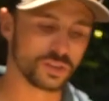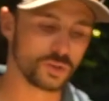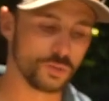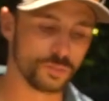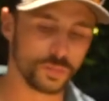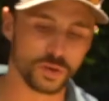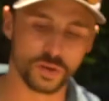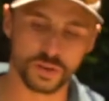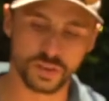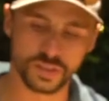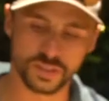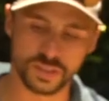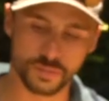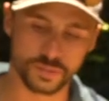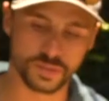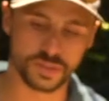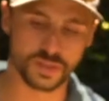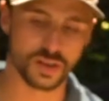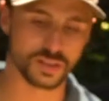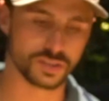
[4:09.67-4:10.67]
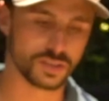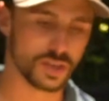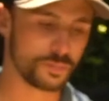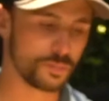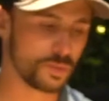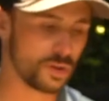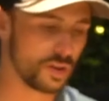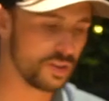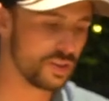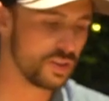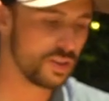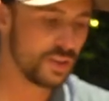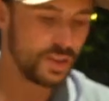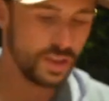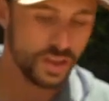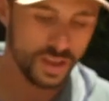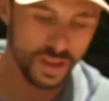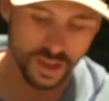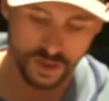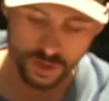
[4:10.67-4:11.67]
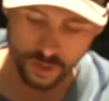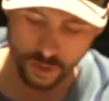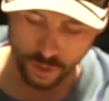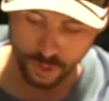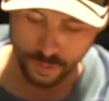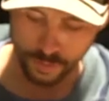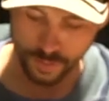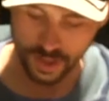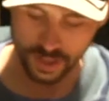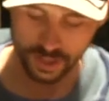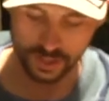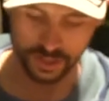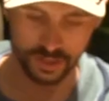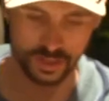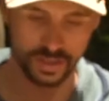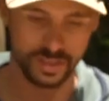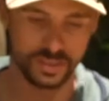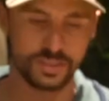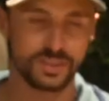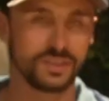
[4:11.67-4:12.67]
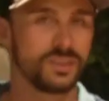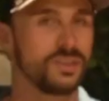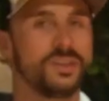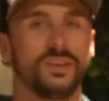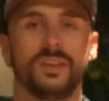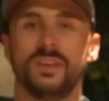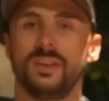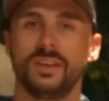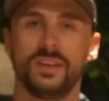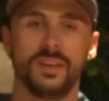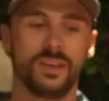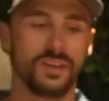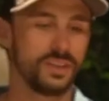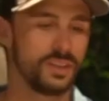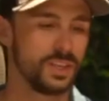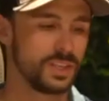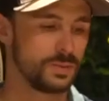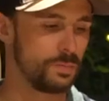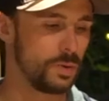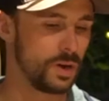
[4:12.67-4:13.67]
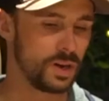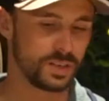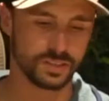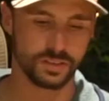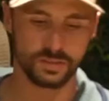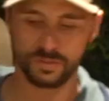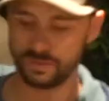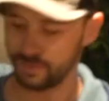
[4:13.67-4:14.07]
Okuma hoodies that we stocked up on. And oh my goodness, this box is